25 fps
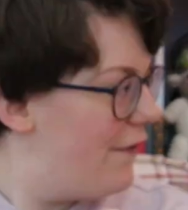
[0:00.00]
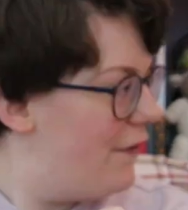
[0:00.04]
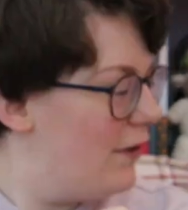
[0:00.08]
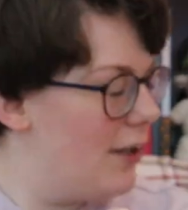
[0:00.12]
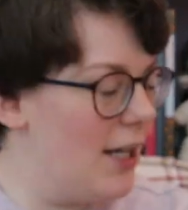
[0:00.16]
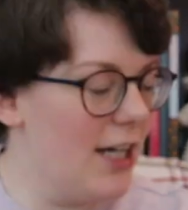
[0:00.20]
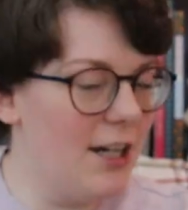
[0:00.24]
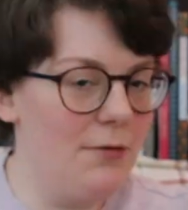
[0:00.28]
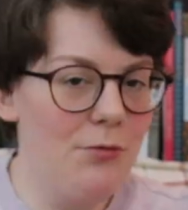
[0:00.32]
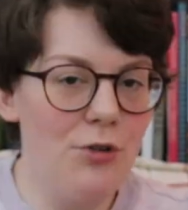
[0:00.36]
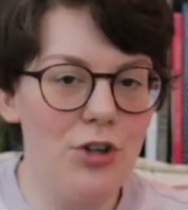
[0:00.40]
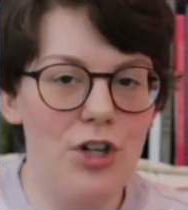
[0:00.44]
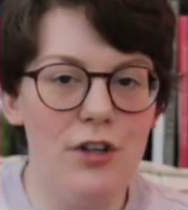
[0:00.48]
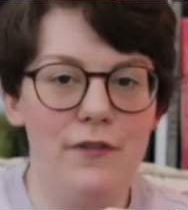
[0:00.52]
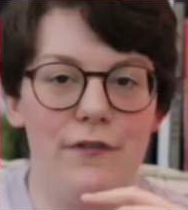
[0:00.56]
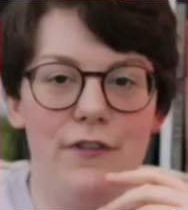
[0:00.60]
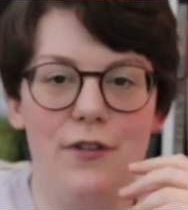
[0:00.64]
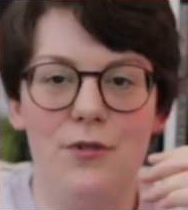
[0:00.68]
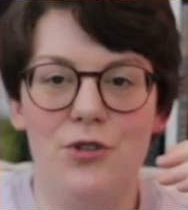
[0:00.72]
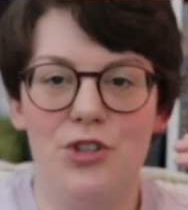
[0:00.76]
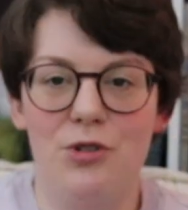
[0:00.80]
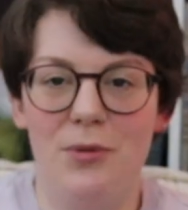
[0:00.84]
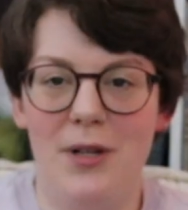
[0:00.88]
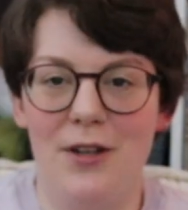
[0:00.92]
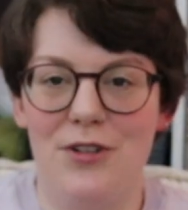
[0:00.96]
I feel like I'm looking
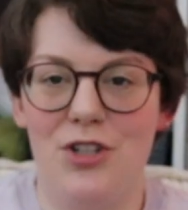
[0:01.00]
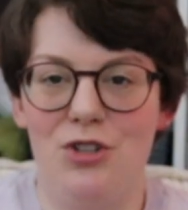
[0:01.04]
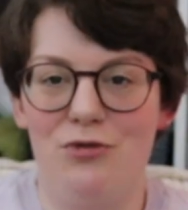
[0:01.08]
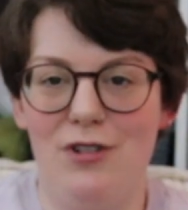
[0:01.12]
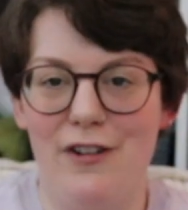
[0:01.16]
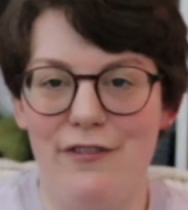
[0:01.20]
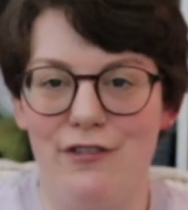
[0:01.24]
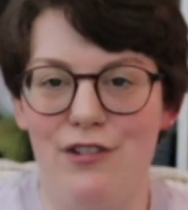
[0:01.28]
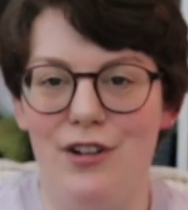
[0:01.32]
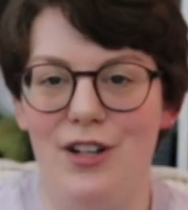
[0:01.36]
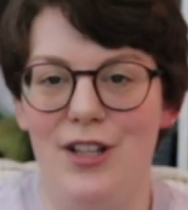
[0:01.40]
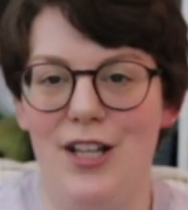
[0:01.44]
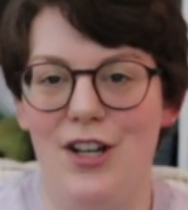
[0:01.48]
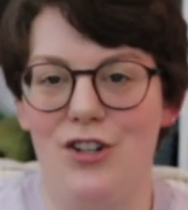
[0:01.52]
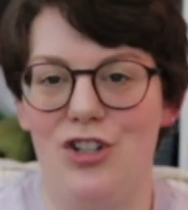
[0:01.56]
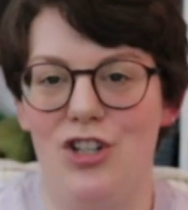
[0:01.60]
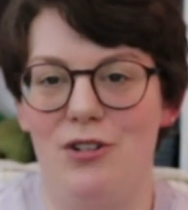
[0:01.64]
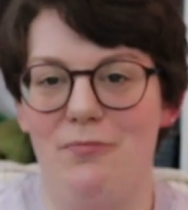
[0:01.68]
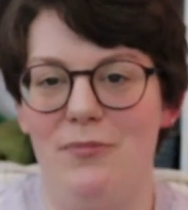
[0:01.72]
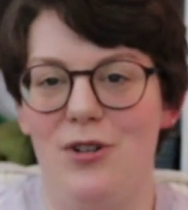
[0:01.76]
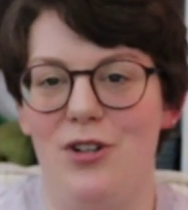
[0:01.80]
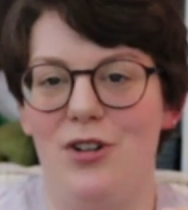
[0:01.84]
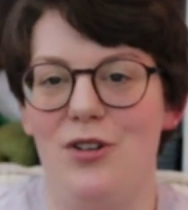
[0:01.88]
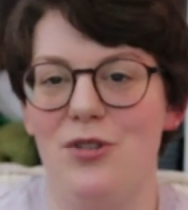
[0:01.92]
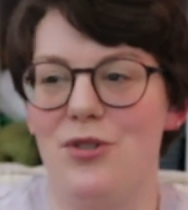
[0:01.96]
through someone else's Ravelry
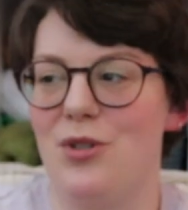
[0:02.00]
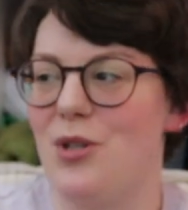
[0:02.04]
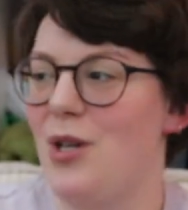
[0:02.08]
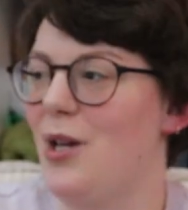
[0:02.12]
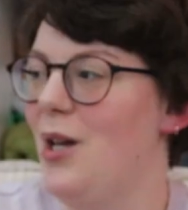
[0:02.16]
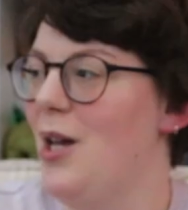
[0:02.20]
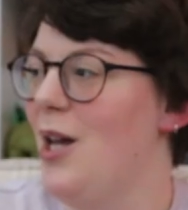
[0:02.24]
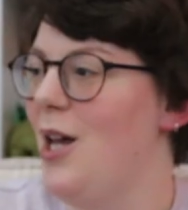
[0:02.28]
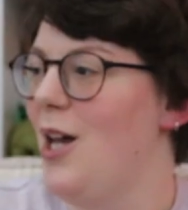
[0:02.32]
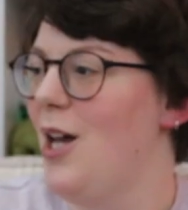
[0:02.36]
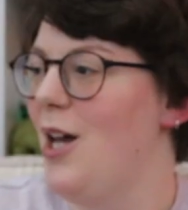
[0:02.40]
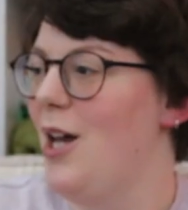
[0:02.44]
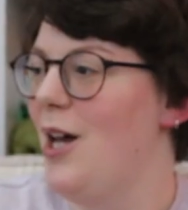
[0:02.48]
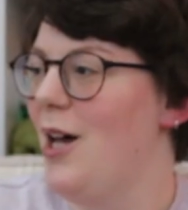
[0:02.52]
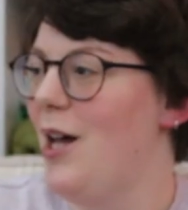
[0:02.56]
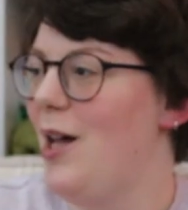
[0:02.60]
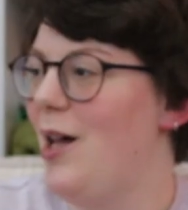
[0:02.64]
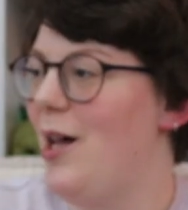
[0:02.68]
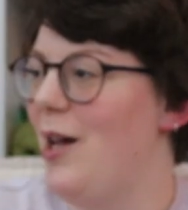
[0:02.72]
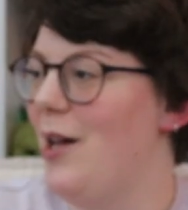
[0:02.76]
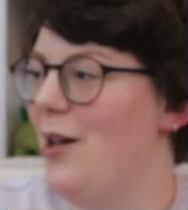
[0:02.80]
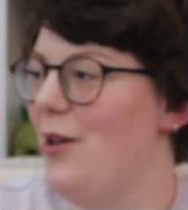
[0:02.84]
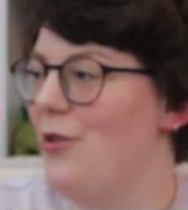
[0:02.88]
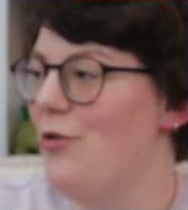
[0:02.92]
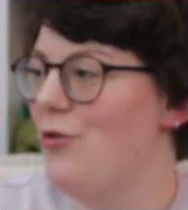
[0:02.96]
collection because
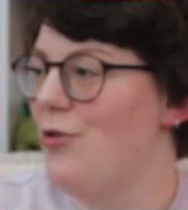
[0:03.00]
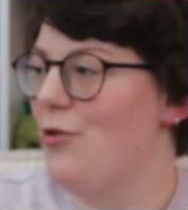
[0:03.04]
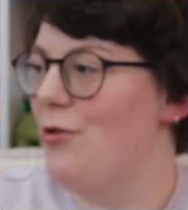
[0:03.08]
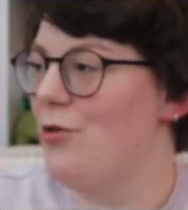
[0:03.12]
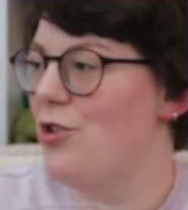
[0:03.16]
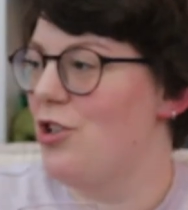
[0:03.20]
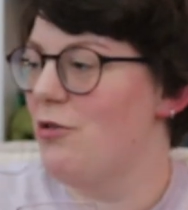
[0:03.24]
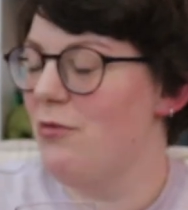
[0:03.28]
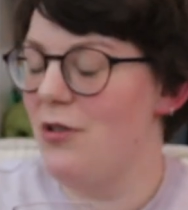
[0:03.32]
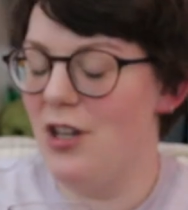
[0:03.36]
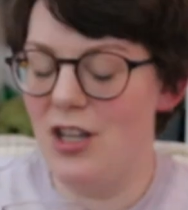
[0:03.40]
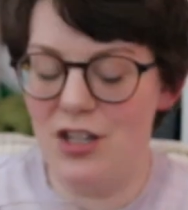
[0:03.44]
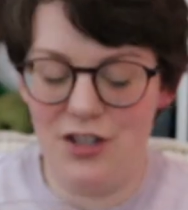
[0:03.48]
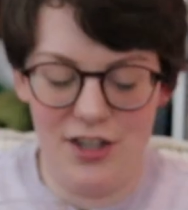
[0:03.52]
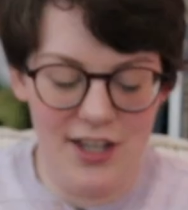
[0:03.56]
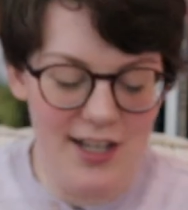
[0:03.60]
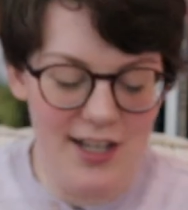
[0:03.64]
some of these